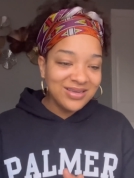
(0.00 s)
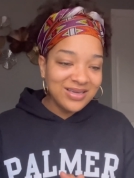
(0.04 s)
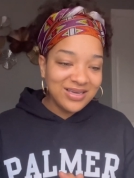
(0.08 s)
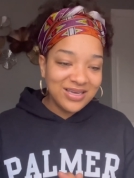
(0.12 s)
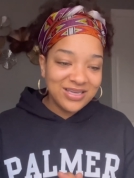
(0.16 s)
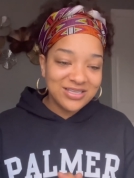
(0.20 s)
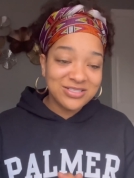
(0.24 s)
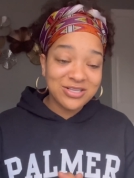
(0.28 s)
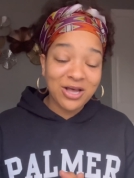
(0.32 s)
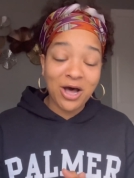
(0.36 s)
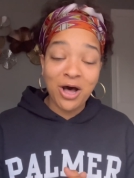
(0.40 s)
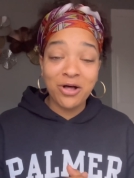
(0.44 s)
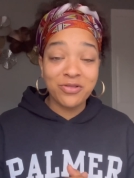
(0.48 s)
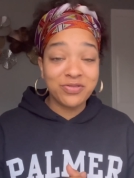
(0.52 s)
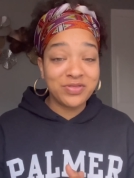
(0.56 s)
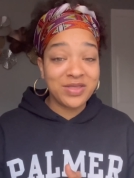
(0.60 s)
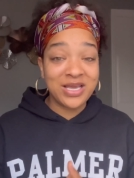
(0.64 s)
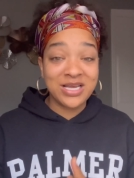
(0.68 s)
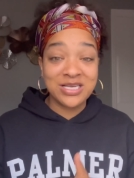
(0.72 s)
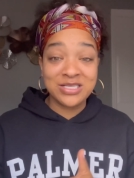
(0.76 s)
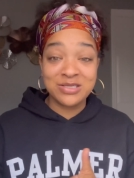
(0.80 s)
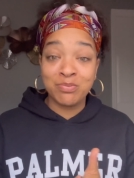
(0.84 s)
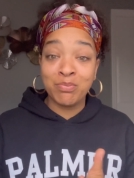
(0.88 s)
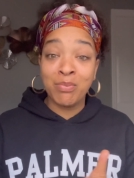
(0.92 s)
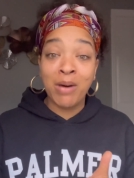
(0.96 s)
it's all
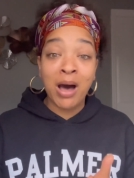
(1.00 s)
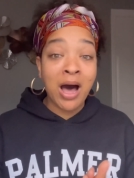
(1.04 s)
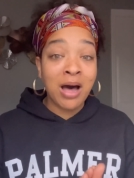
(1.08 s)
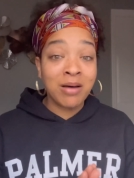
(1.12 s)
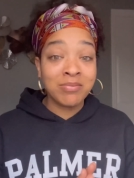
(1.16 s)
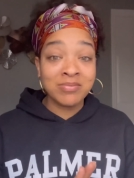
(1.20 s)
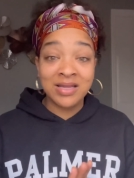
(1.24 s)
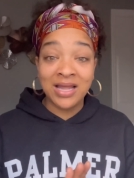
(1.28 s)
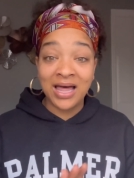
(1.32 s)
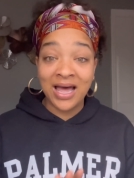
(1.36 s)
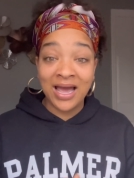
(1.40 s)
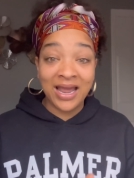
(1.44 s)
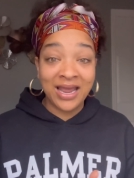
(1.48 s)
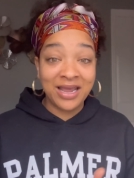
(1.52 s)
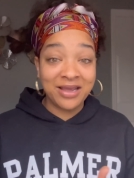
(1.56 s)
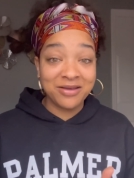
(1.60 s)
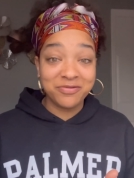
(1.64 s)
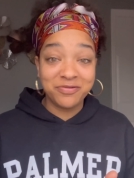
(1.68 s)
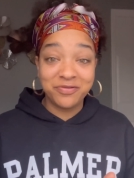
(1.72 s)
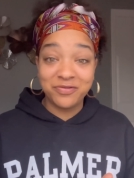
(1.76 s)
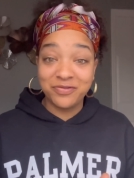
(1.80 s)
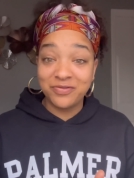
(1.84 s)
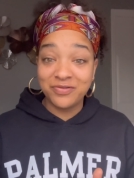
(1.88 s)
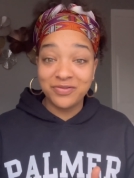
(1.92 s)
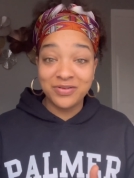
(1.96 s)
things mom
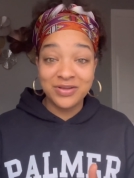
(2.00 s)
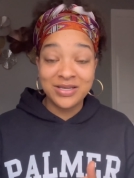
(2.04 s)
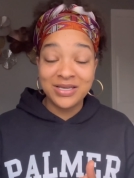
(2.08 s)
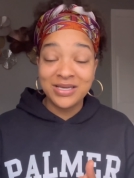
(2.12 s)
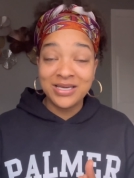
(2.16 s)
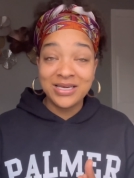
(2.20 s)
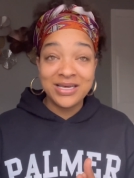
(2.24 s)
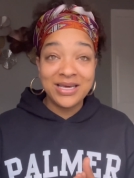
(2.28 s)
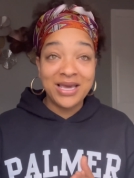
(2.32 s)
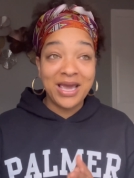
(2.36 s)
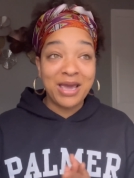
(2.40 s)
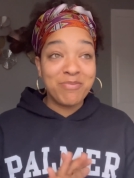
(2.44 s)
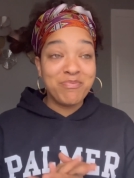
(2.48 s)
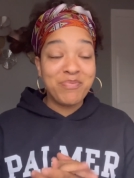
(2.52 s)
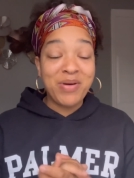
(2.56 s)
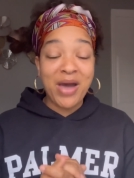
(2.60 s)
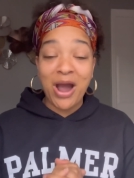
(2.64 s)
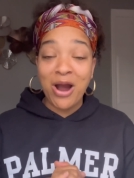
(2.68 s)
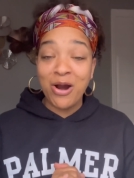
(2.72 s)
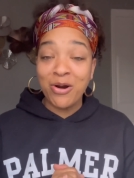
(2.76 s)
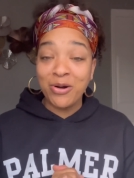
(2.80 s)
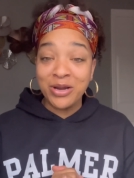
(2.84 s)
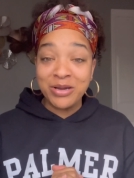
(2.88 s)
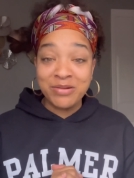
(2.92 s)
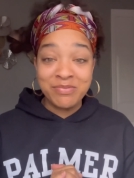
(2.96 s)
life,
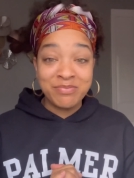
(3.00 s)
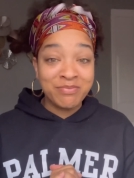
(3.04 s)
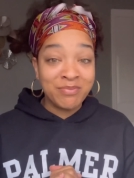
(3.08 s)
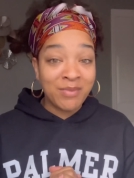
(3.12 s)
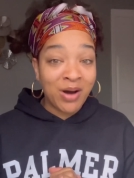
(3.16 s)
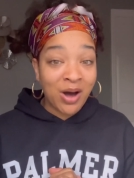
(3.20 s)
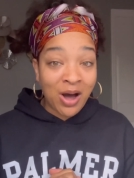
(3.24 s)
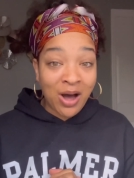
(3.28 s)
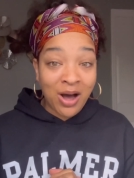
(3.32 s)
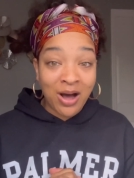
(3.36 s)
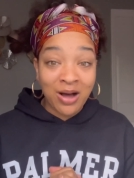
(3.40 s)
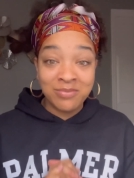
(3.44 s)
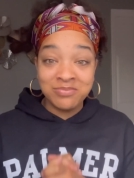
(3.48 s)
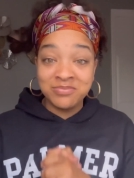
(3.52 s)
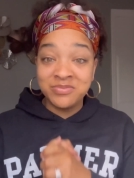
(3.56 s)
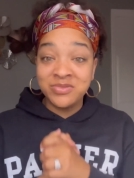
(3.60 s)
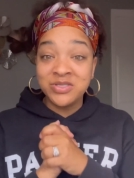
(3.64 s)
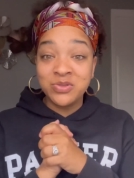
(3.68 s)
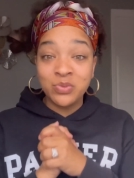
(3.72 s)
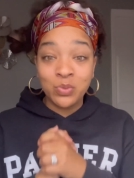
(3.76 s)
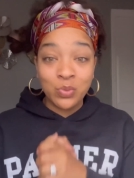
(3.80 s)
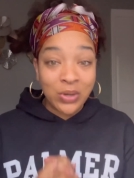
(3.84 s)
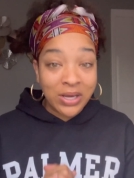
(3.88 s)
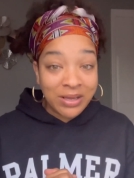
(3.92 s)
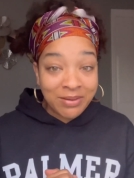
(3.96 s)
empowering
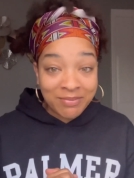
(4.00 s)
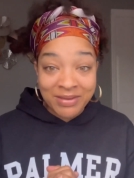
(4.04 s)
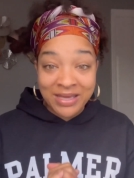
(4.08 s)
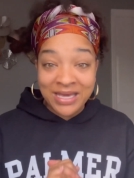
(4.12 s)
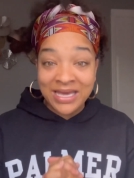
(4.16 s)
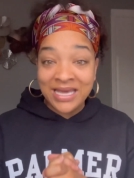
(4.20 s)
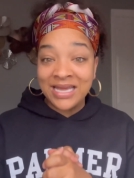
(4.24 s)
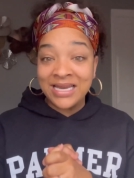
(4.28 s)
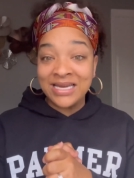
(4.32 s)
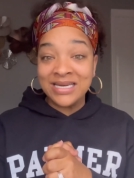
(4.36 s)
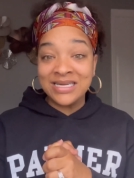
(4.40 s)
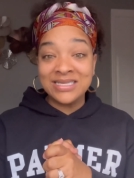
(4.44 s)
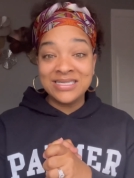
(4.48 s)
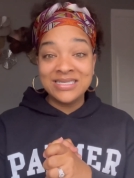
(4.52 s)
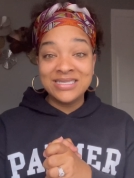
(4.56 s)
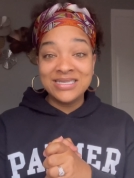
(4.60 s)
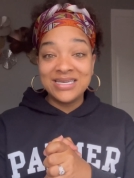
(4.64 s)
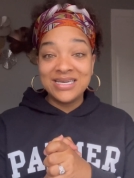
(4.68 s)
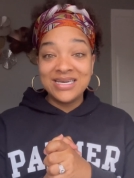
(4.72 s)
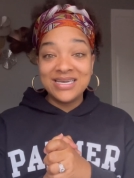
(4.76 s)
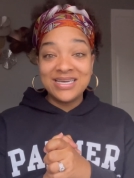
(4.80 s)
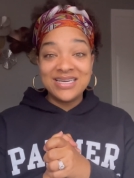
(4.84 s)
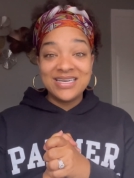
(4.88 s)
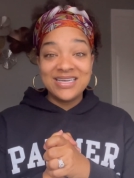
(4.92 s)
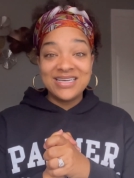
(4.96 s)
moms, women
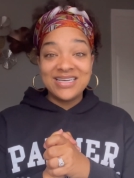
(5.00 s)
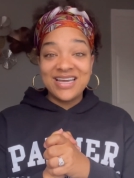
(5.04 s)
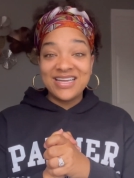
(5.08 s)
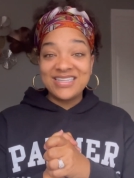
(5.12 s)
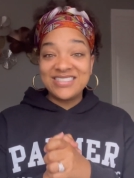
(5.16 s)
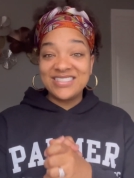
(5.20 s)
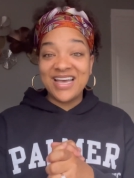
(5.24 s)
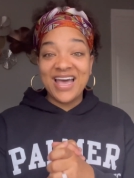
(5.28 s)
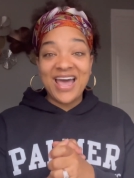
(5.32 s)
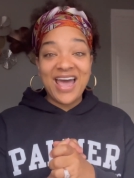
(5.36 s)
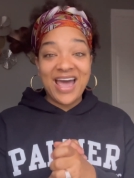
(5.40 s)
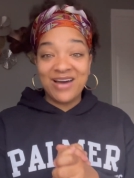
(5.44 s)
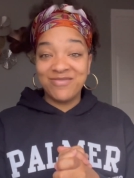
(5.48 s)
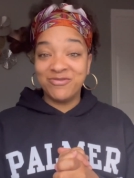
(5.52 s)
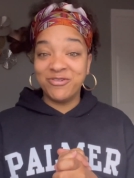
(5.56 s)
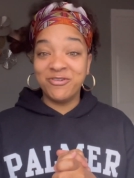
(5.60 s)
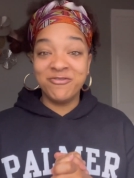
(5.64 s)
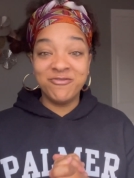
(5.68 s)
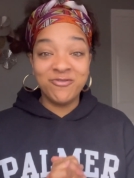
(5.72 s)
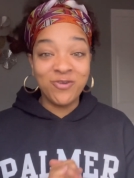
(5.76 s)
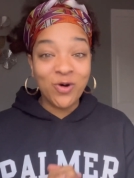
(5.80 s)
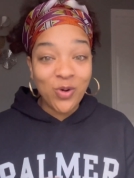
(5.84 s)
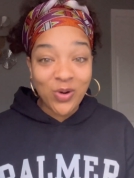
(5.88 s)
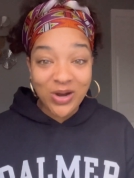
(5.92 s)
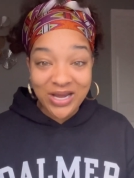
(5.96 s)
to have a
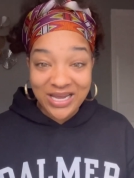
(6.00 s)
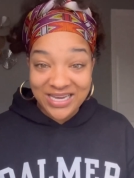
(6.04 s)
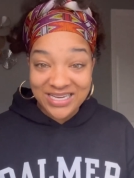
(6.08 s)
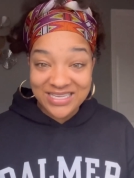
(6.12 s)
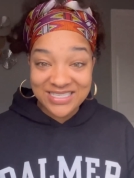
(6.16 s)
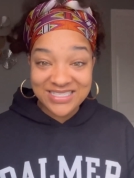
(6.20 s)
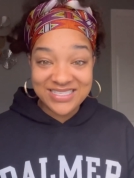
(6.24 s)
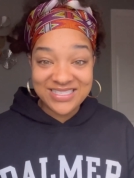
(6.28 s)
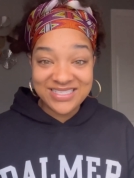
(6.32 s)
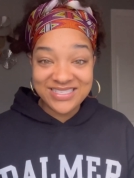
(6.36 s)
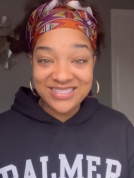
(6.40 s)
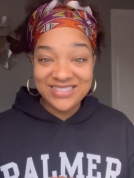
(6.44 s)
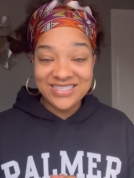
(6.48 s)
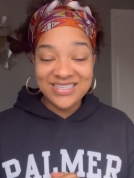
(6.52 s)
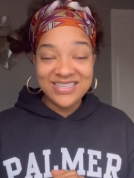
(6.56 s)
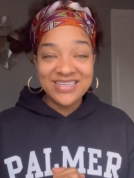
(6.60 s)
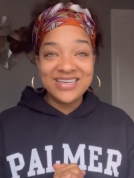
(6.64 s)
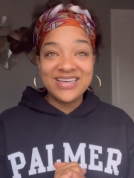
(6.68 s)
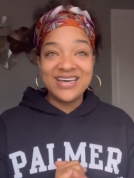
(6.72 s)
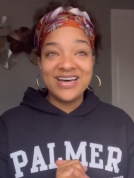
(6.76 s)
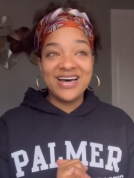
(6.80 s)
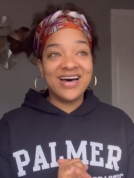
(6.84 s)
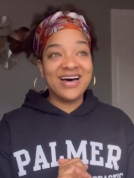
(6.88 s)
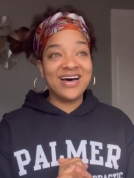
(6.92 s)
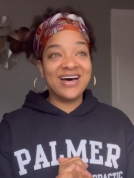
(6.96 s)
voice,
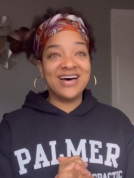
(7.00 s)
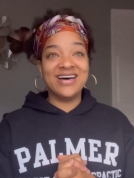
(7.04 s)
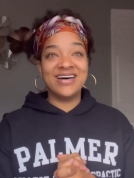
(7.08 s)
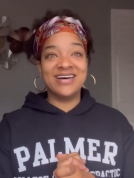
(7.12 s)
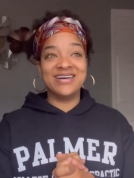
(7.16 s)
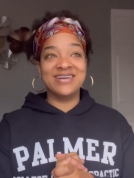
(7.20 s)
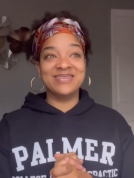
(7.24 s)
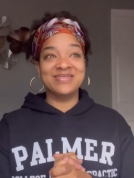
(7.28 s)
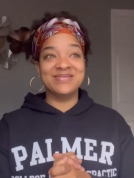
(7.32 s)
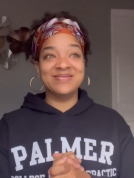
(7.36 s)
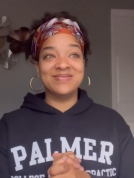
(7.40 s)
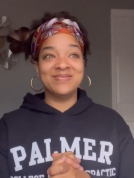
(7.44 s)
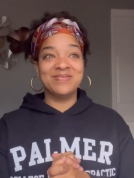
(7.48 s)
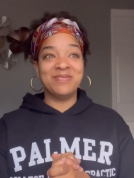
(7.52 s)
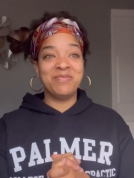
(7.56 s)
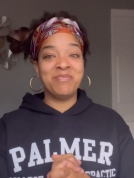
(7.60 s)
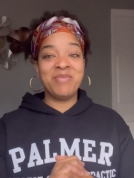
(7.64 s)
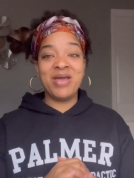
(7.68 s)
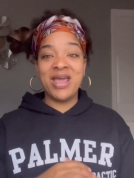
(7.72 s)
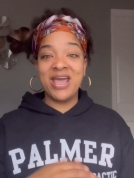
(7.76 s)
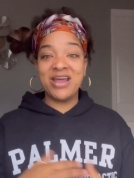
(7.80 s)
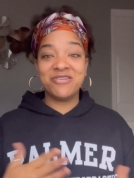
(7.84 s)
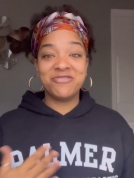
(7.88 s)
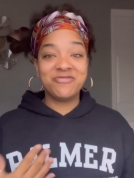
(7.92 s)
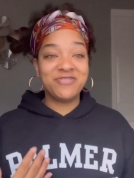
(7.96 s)
um,
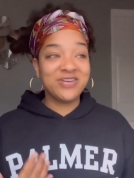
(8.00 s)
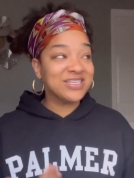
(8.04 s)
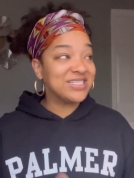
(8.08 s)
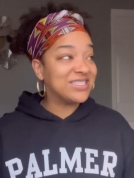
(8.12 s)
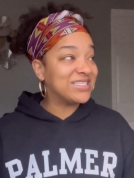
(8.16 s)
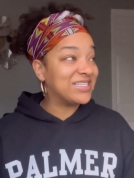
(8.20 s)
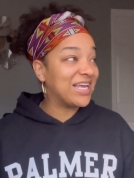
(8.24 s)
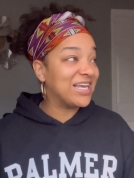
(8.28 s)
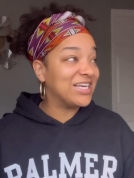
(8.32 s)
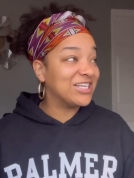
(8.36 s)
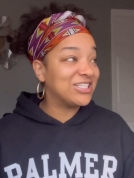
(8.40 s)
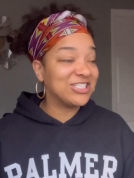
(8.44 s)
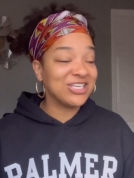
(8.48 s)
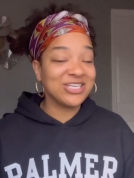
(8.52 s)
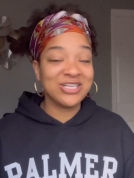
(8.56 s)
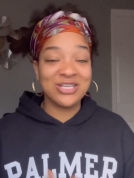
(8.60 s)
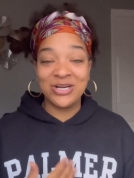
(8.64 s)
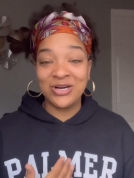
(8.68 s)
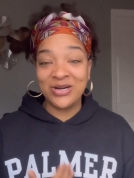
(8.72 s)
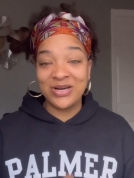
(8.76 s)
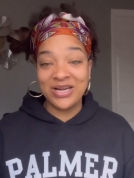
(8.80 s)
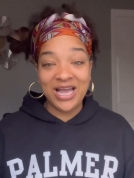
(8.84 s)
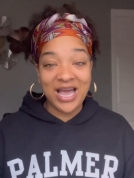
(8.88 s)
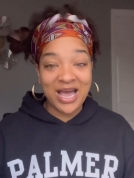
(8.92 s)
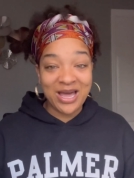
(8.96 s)
manifestation,
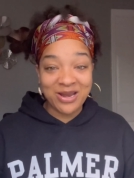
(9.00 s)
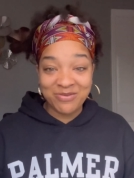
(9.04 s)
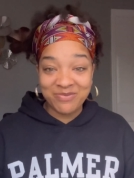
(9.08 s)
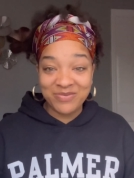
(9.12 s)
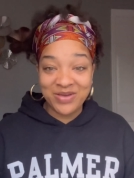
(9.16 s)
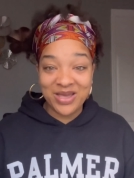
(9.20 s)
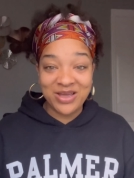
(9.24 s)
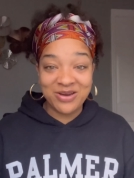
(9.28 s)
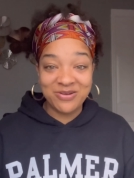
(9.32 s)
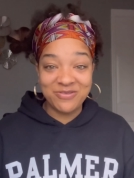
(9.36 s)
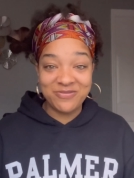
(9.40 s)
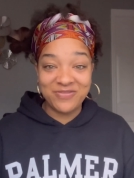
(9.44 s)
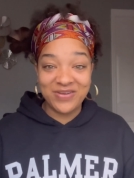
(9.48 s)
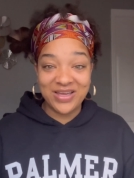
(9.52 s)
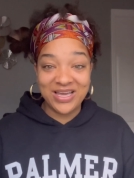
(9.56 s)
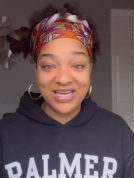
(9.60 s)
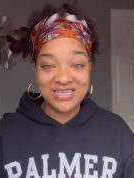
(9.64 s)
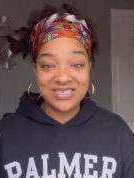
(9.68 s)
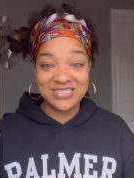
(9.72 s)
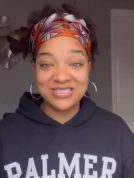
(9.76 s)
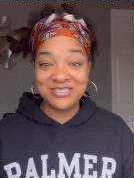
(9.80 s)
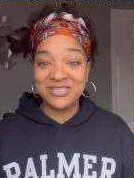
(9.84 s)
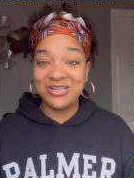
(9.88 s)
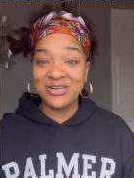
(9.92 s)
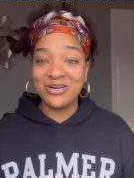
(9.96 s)
learning how to
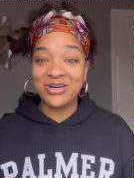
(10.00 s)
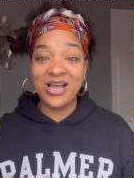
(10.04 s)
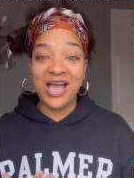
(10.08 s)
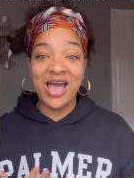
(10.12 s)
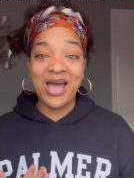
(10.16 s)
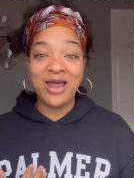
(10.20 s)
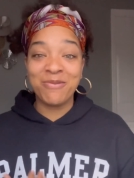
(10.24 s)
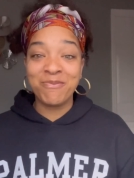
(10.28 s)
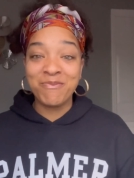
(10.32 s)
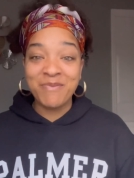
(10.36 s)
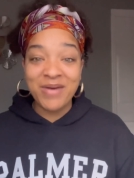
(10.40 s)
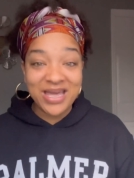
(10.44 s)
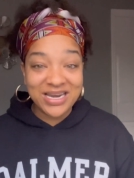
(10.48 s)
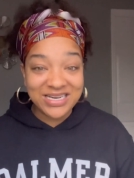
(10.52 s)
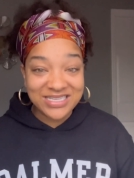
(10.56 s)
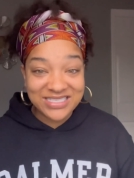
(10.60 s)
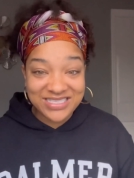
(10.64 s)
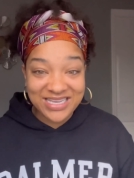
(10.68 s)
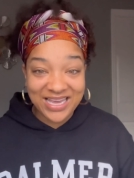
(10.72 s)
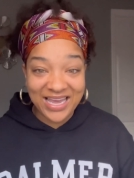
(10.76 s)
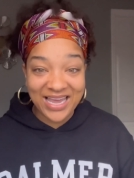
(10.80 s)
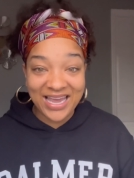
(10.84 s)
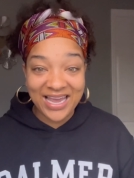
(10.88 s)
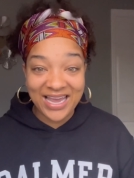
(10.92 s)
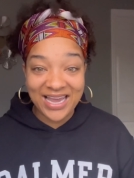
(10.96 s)
manifest, learning how to
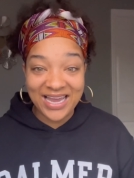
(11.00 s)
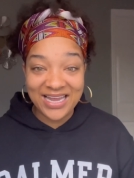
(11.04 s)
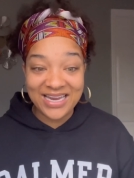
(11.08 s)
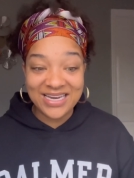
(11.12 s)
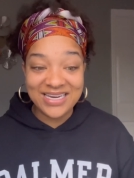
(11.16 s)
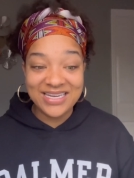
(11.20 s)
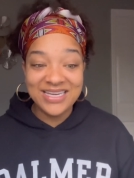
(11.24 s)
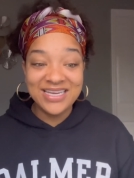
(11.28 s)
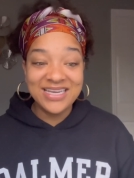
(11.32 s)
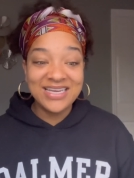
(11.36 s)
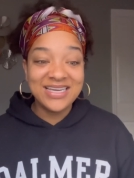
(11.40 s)
meditate,